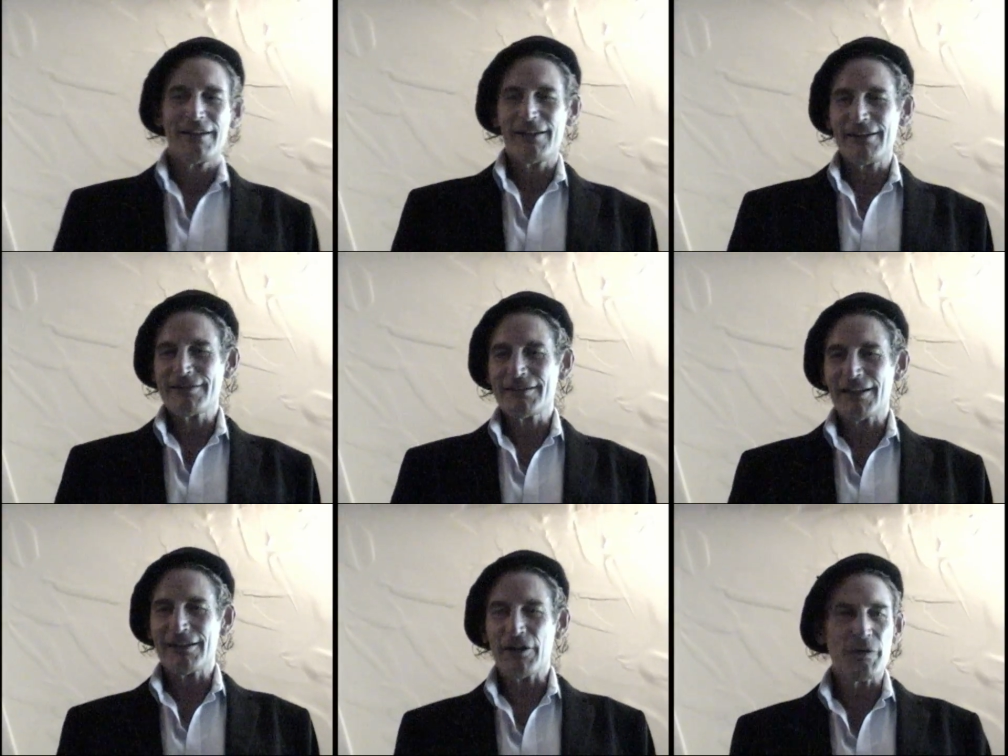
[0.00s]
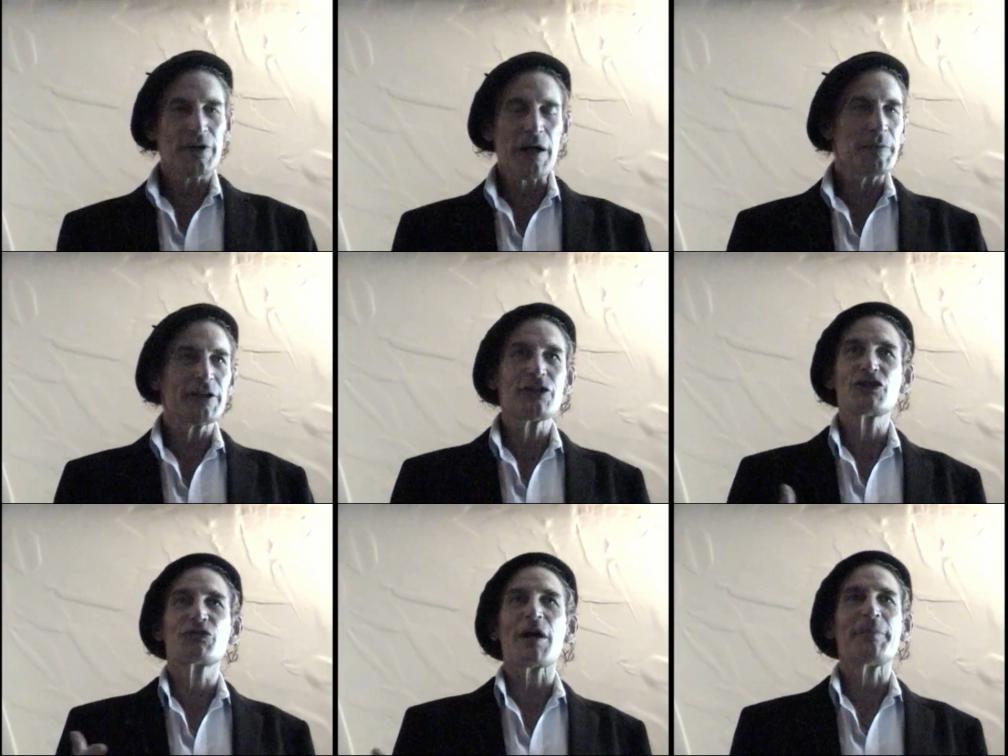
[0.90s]
And he said, well, I mean, did
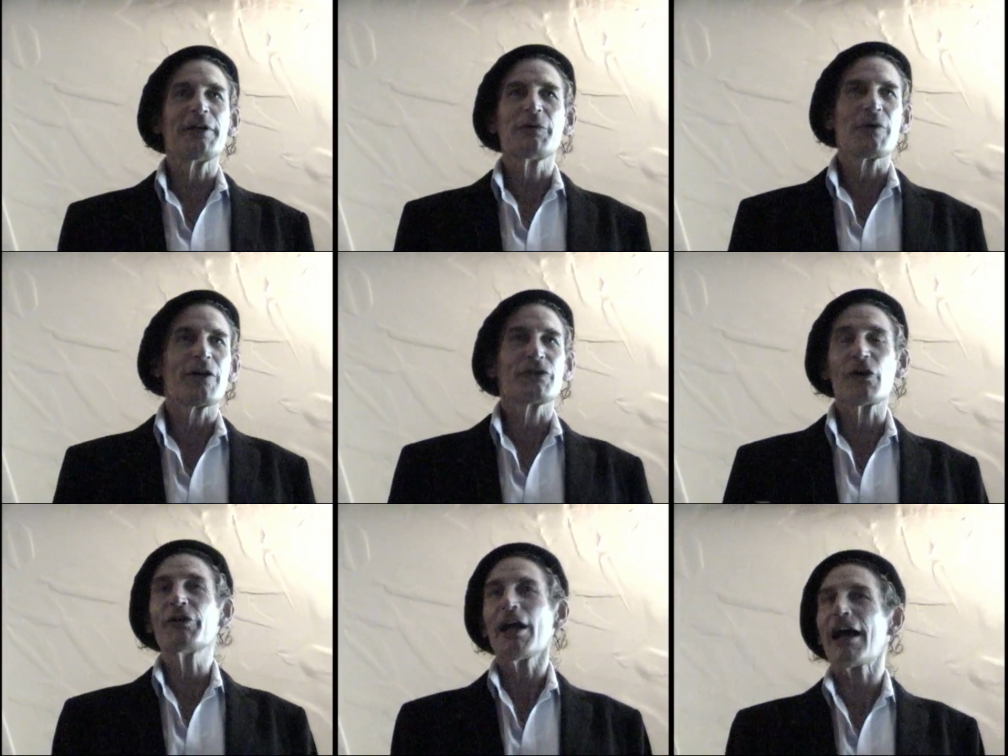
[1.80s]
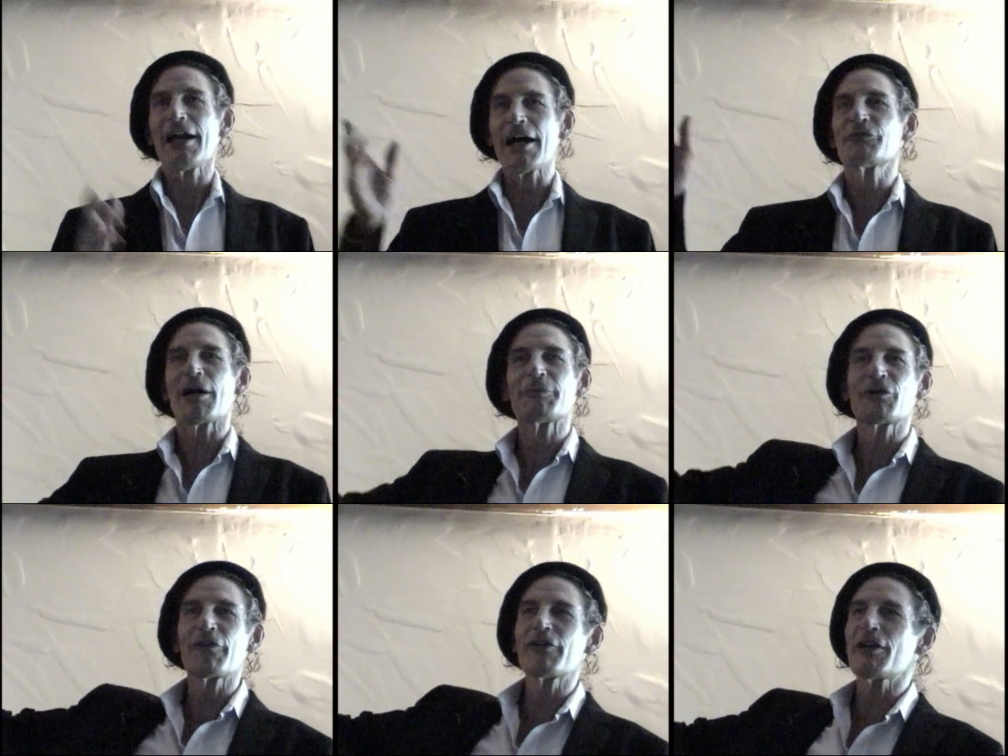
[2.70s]
you drop it anywhere else? Oh, yeah, I, I dropped
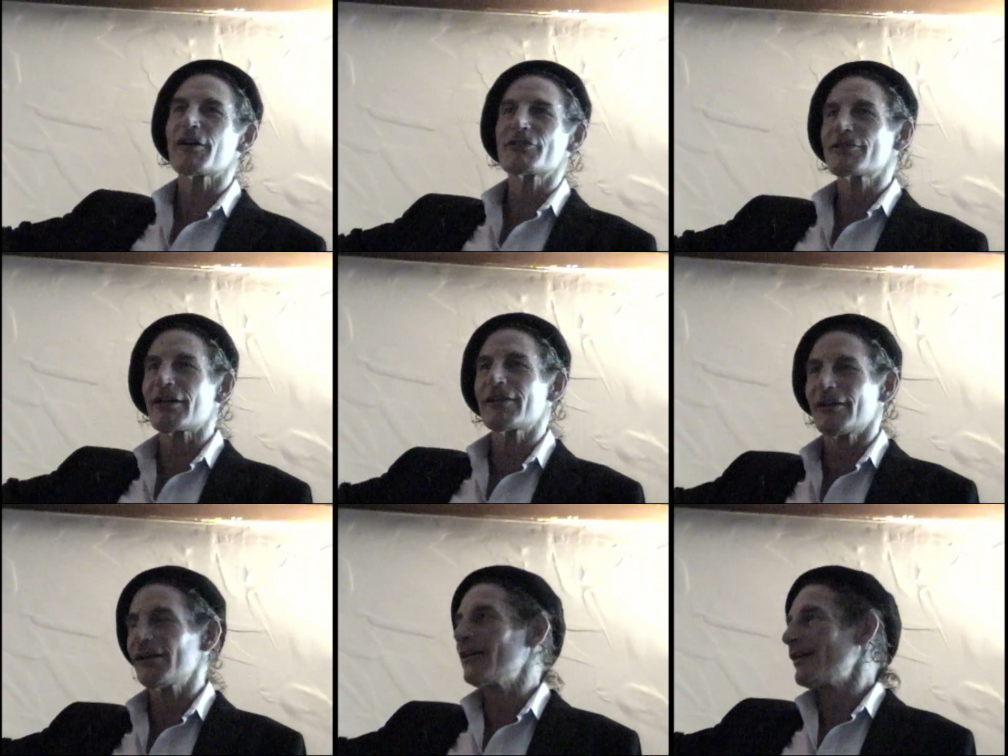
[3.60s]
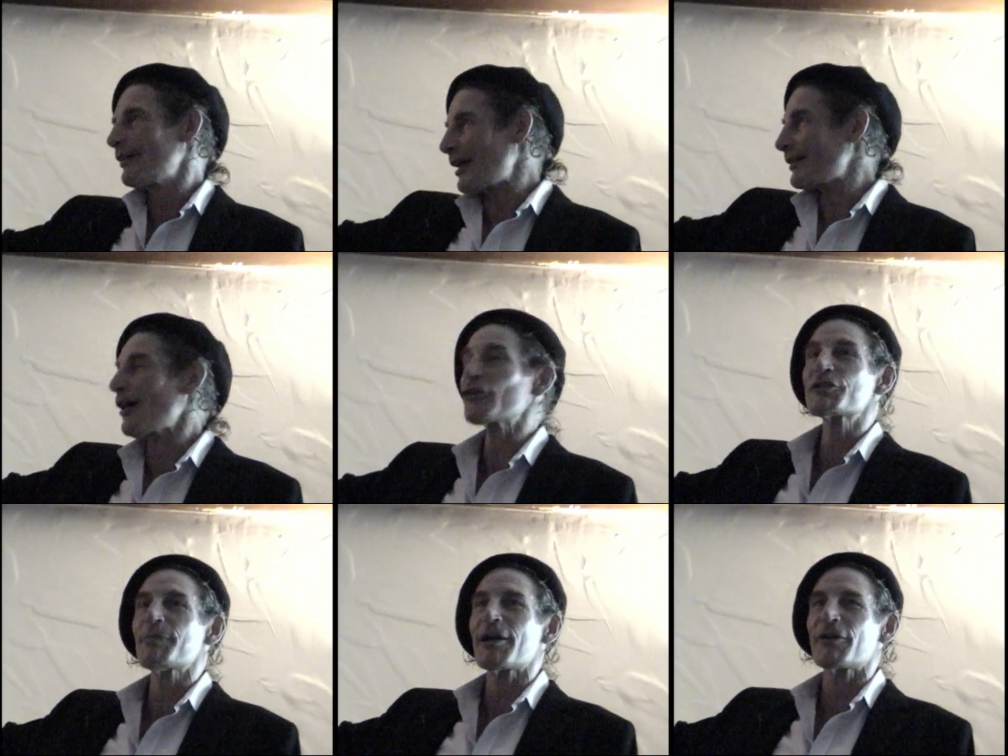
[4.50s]
it over there. It's in that dark
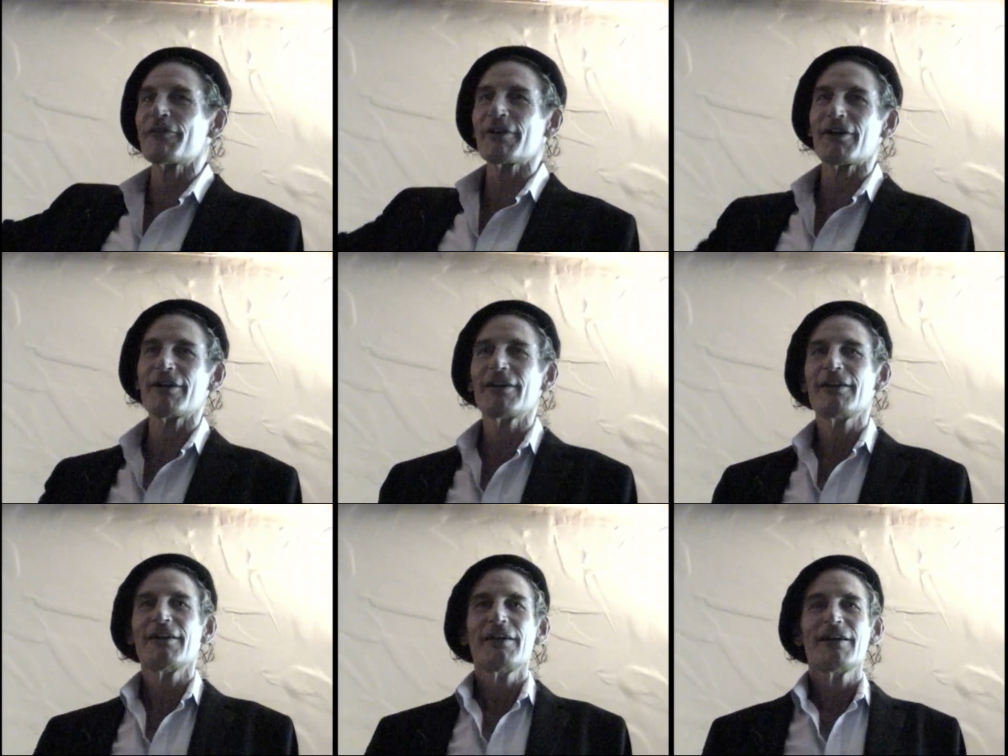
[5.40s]
spot over there.